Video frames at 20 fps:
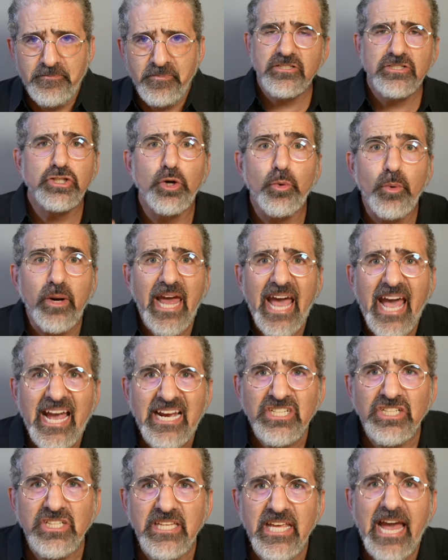So what
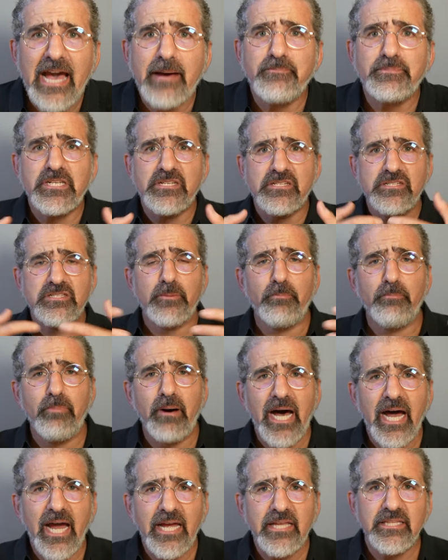actually happens is the
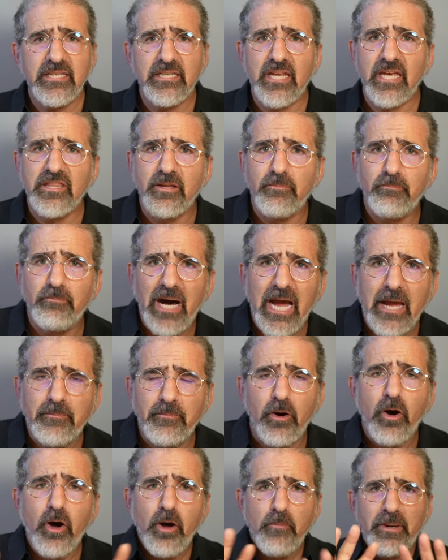pilot and the Bible